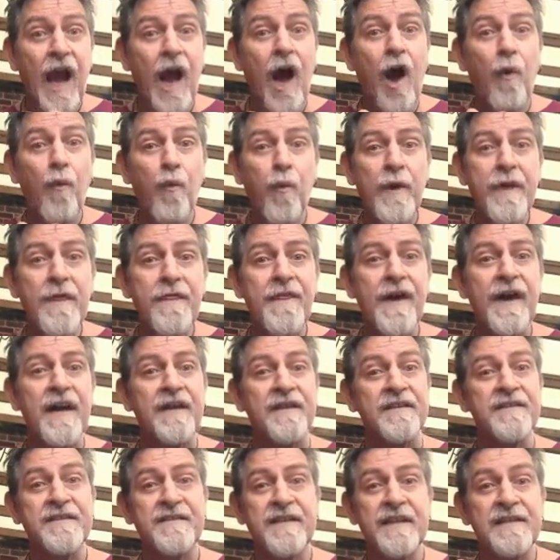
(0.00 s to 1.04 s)
are with
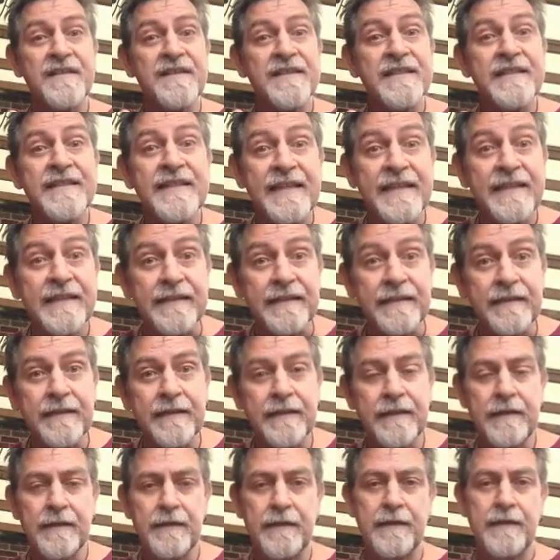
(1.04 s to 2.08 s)
us still.
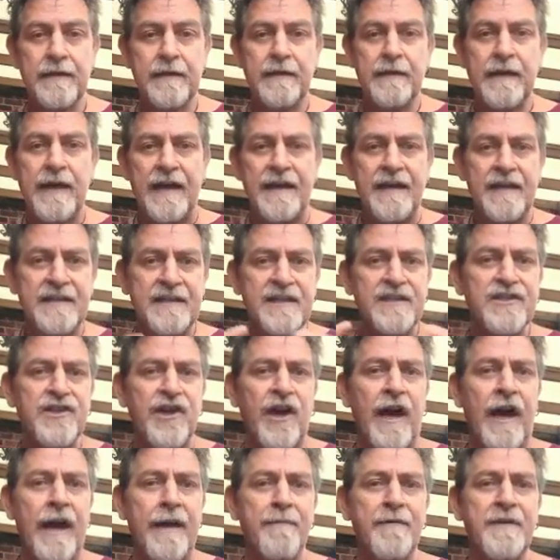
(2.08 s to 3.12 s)
And at this
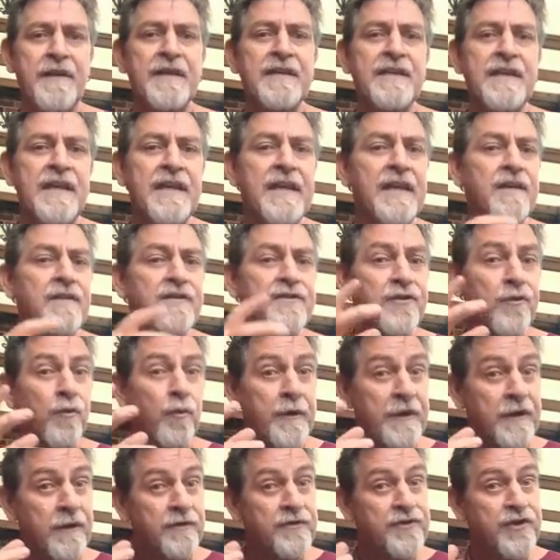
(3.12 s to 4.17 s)
time of the year, as the
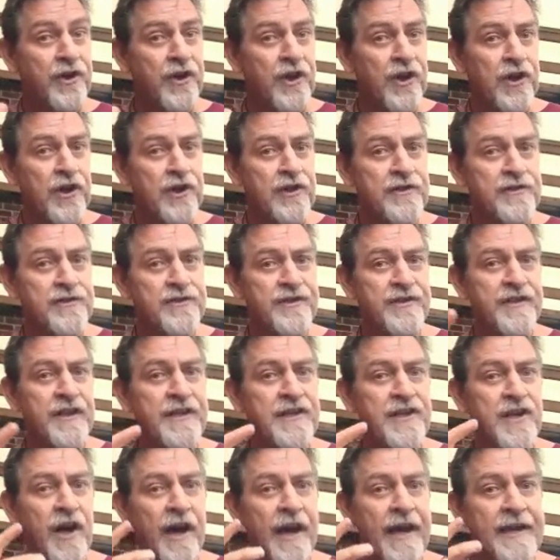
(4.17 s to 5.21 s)
wheel turns and the
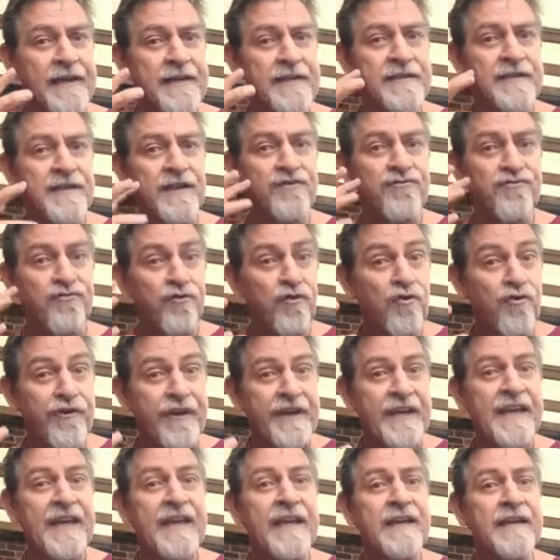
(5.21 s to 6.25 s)
nights are
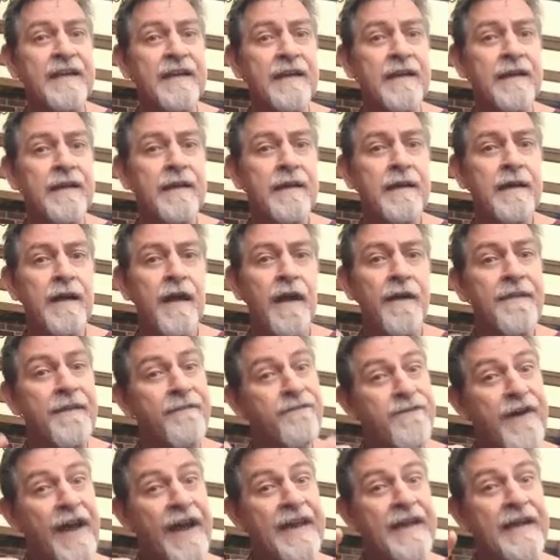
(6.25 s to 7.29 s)
drawing in, the
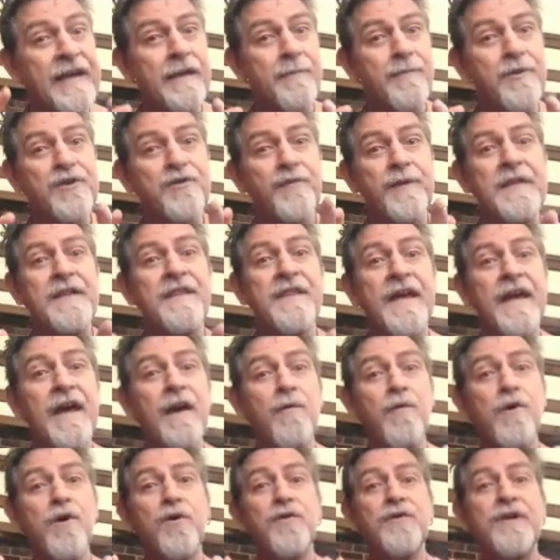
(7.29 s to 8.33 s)
veil between their
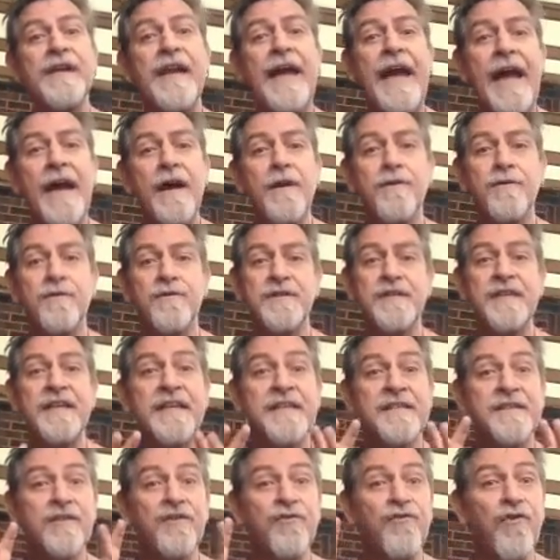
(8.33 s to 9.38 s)
world and ours,
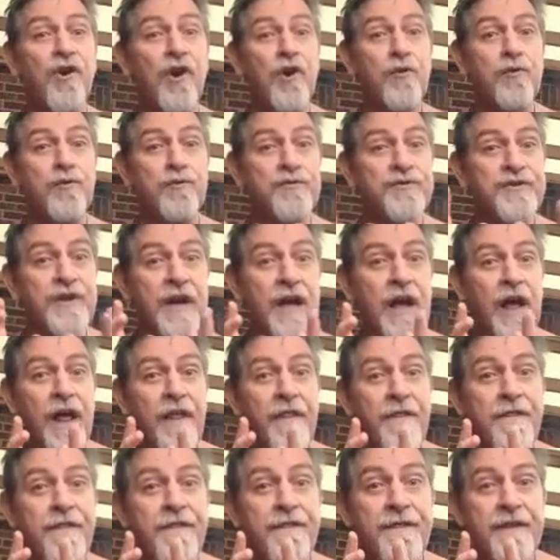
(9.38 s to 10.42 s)
it grows
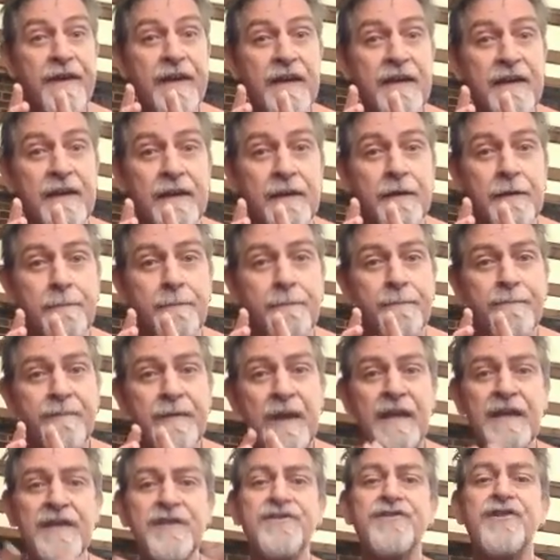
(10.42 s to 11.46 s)

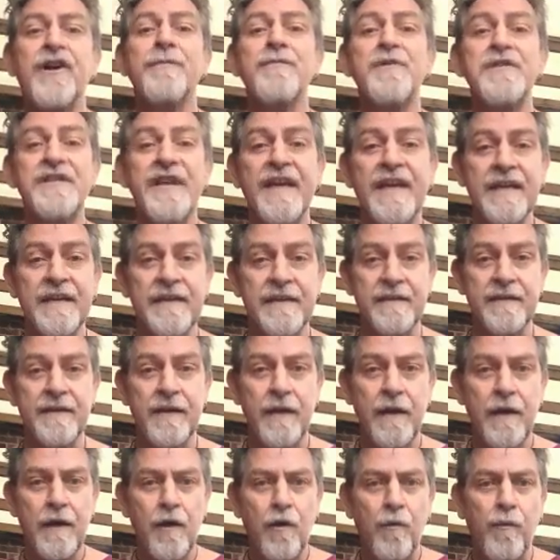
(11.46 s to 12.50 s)
thin. Summer's end,
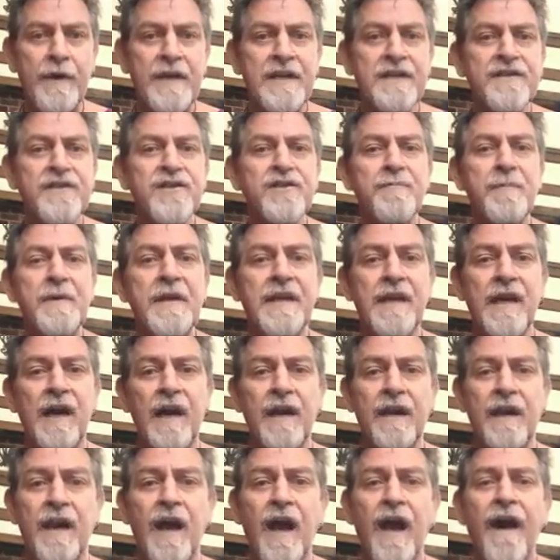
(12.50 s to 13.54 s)
winter's
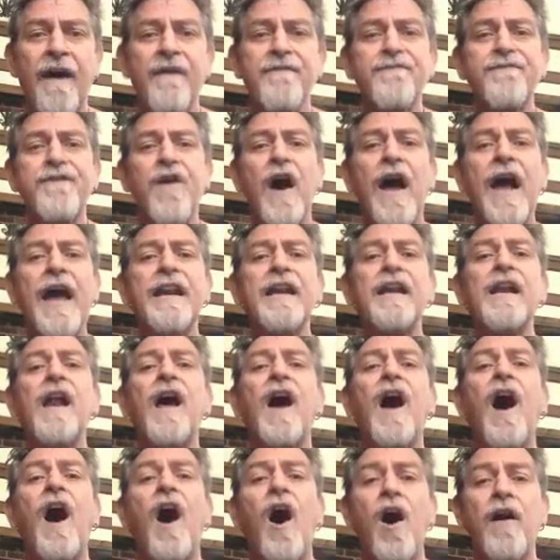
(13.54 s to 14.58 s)
begun, a final
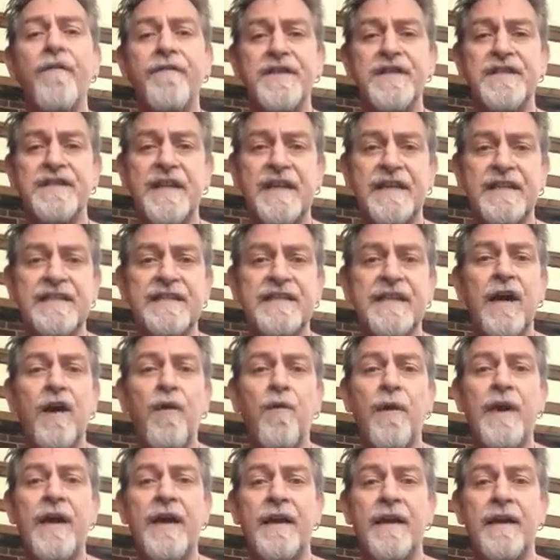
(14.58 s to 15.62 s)
harvest at
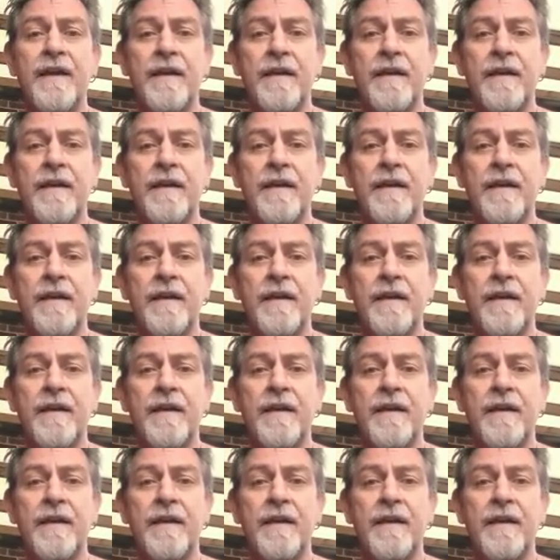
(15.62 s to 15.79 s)
Samhain.